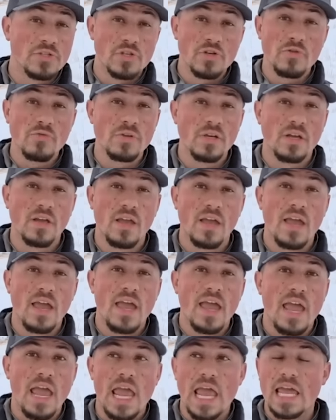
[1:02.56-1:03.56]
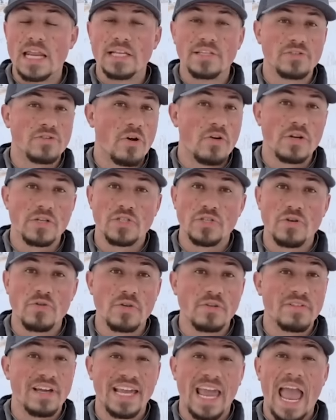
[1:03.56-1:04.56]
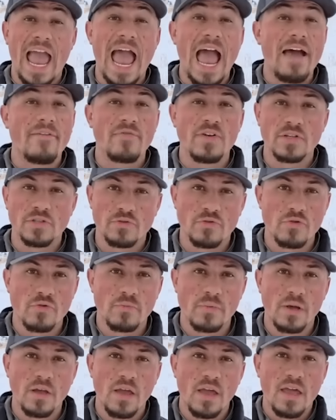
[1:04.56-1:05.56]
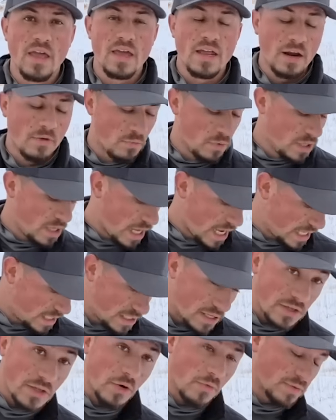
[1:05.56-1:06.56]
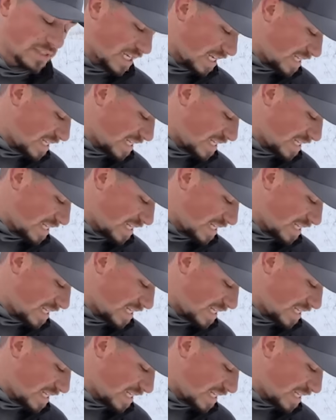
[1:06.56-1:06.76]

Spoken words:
shoot, and it started shooting like a 1/2-inch group. And I realized that there was